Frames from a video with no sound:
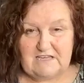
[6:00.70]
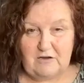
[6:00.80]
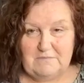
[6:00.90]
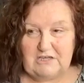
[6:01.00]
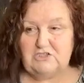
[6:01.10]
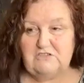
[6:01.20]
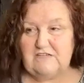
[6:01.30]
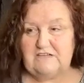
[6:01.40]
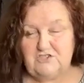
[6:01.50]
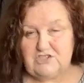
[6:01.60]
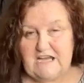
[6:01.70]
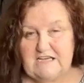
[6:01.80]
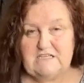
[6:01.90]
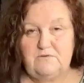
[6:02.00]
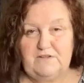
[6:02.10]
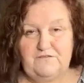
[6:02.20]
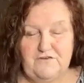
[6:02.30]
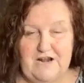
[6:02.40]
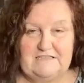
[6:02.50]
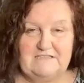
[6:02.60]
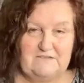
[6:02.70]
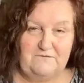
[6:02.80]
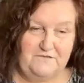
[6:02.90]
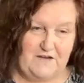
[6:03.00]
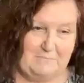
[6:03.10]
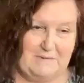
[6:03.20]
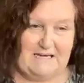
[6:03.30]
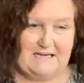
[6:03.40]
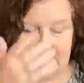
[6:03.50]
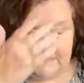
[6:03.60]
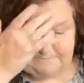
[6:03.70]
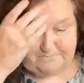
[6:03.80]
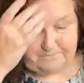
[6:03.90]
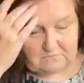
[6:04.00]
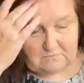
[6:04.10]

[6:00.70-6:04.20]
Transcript: of it so much and they shared it with friends and family and